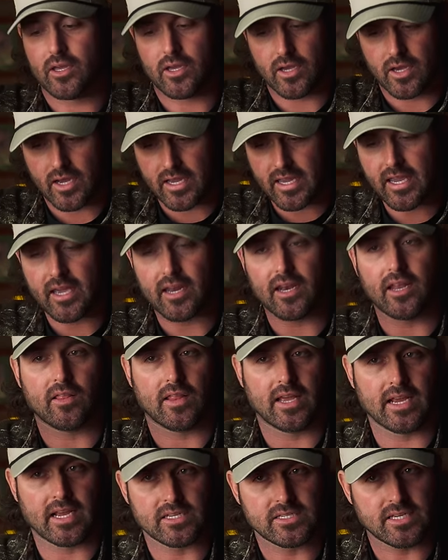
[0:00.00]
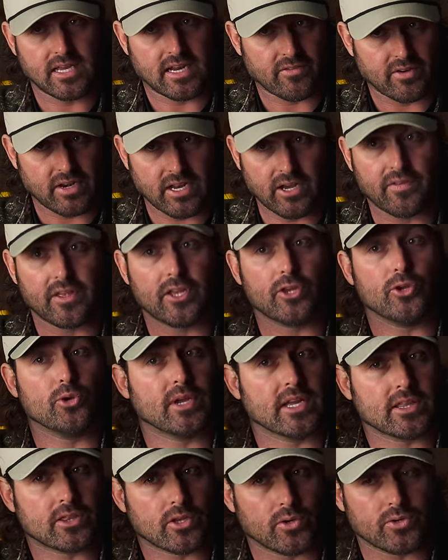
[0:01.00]
Again, like I said, every now and then you
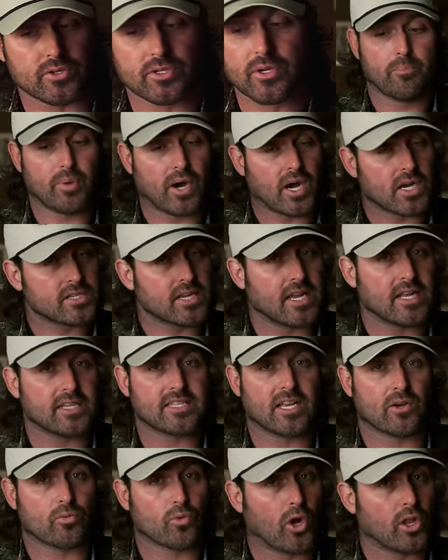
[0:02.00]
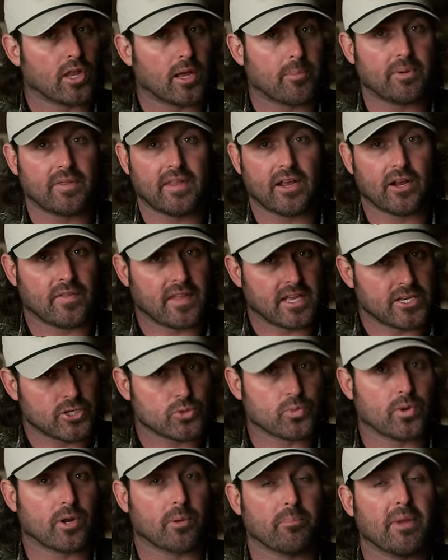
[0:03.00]
get those boss hens that roll up in there and they
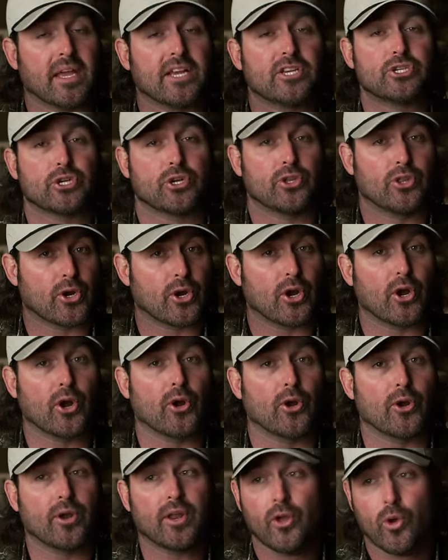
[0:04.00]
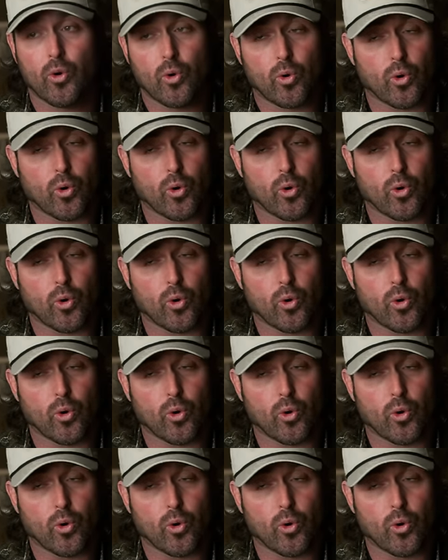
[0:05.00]
just want to make sure they're heard,